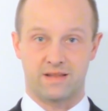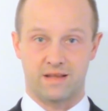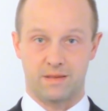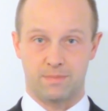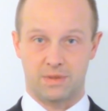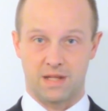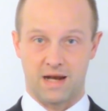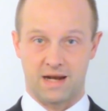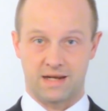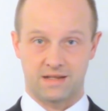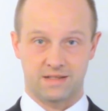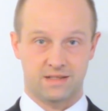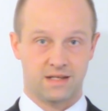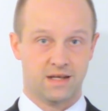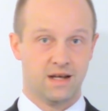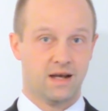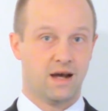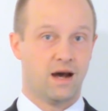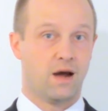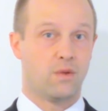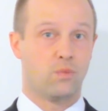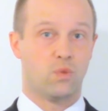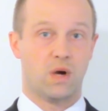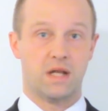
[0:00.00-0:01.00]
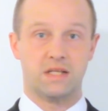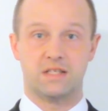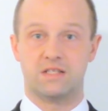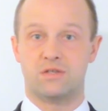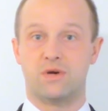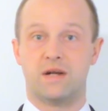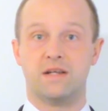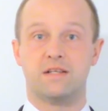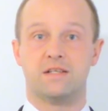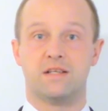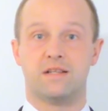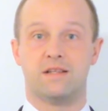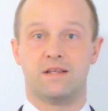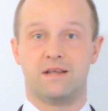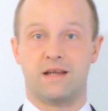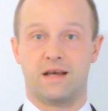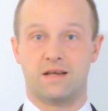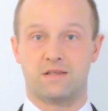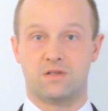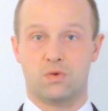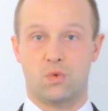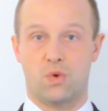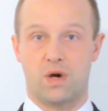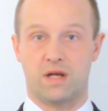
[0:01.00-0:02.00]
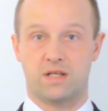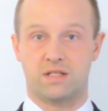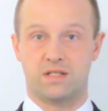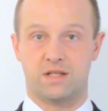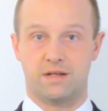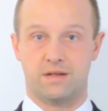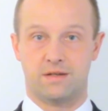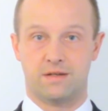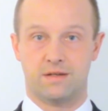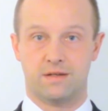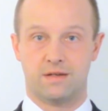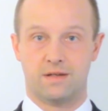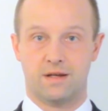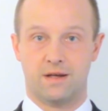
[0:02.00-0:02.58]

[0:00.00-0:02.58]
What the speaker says: they blanked and went straight to the next question.